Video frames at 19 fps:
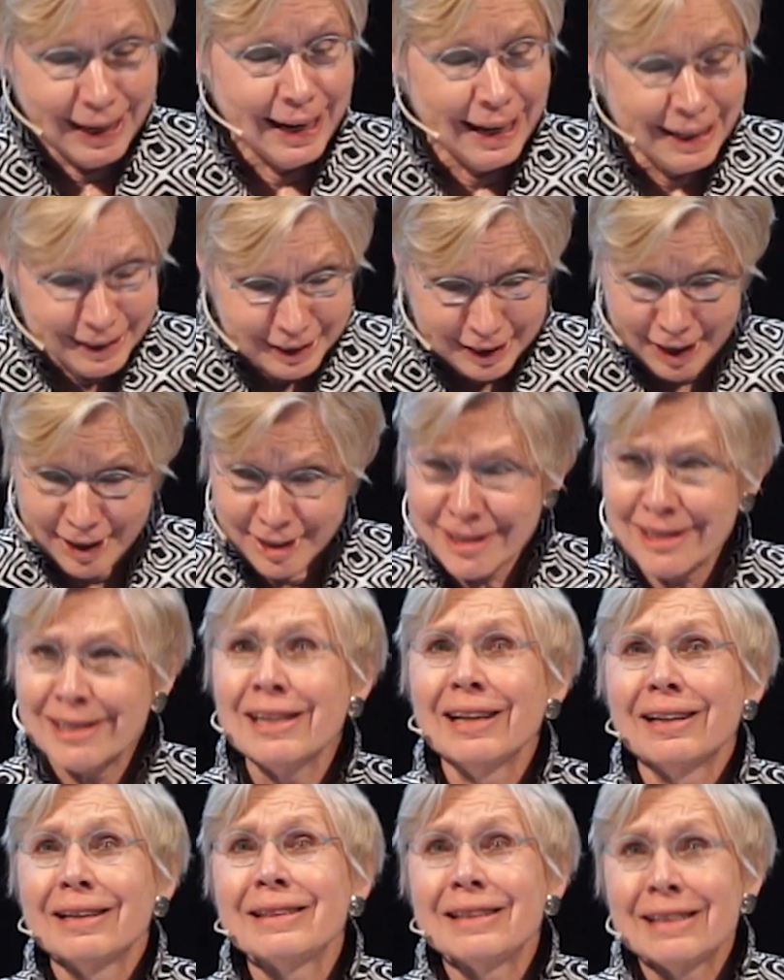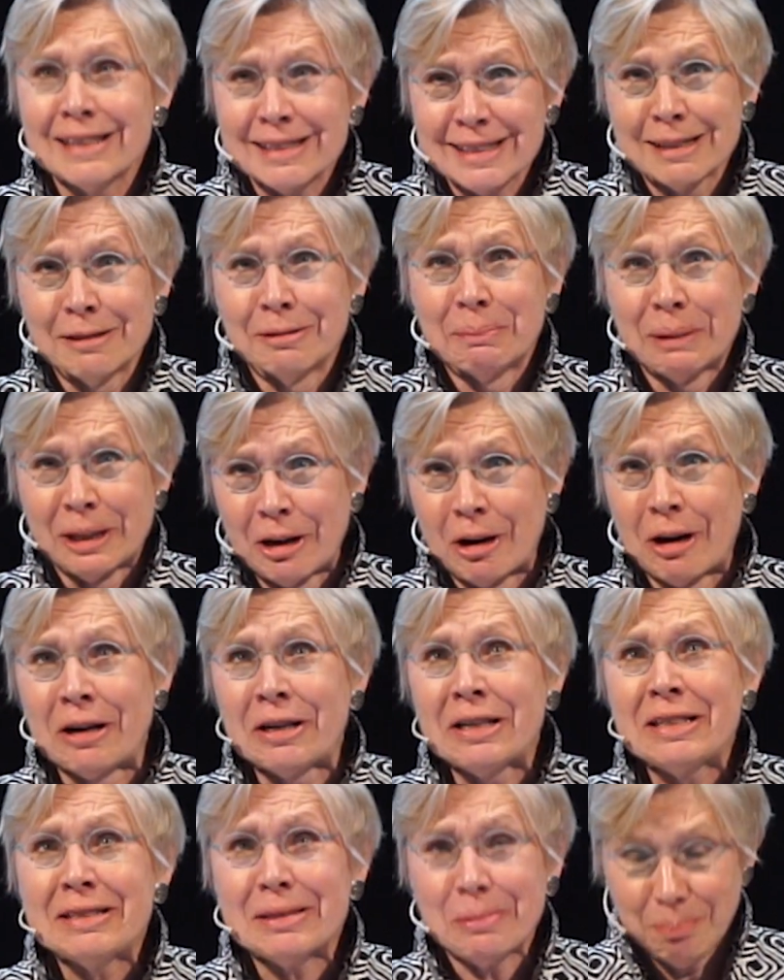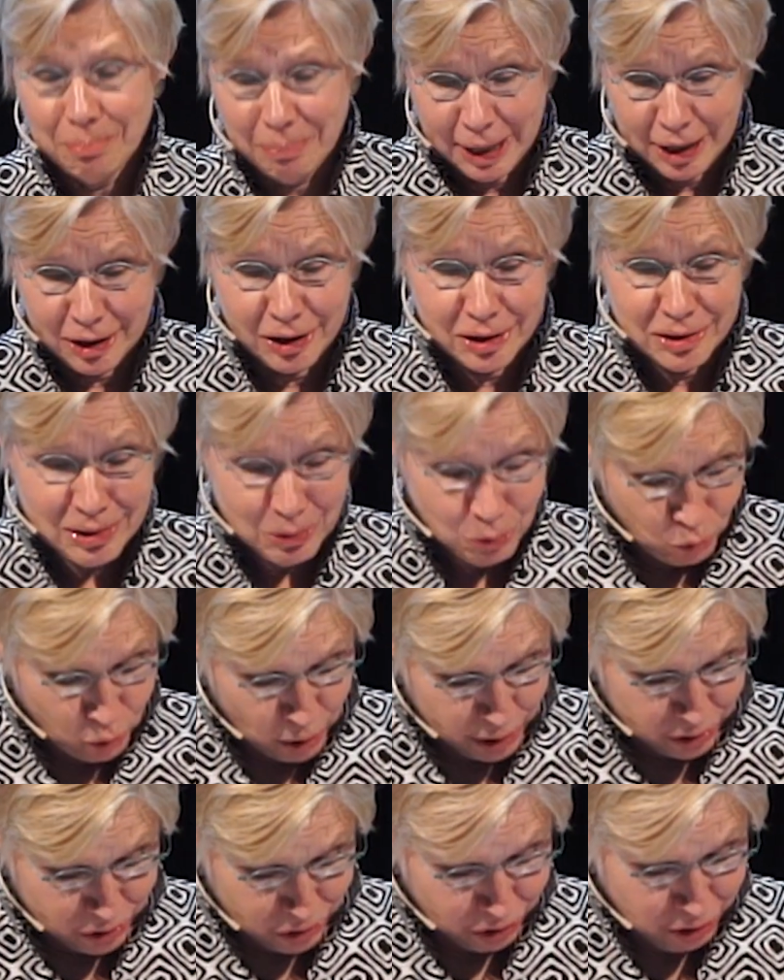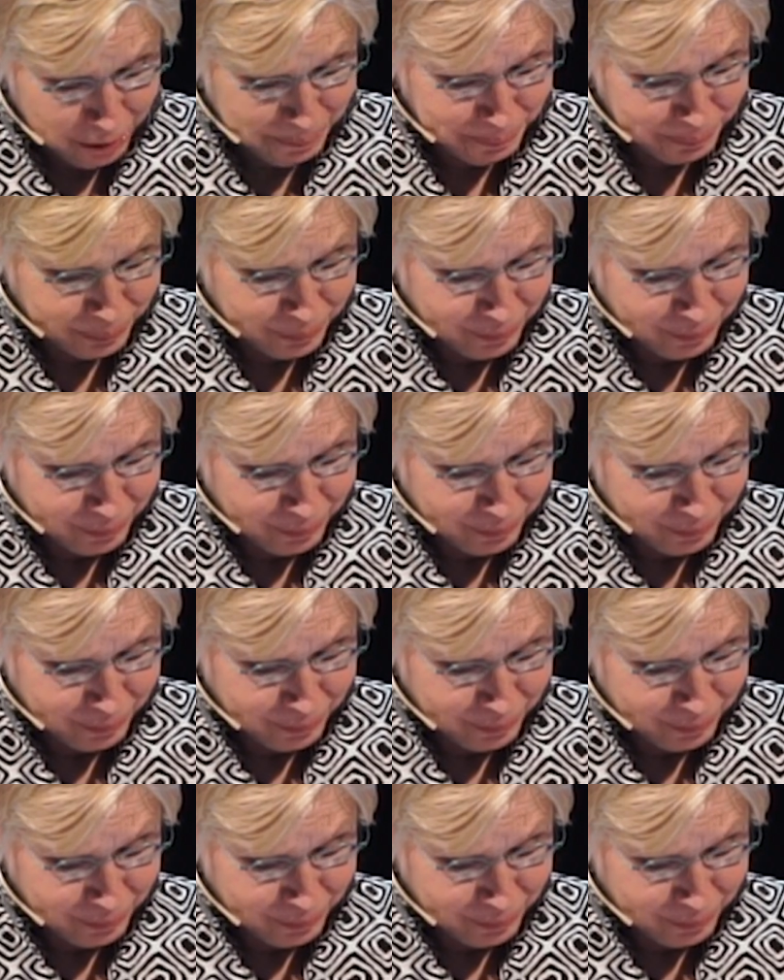and yes, the similarities make us wonder,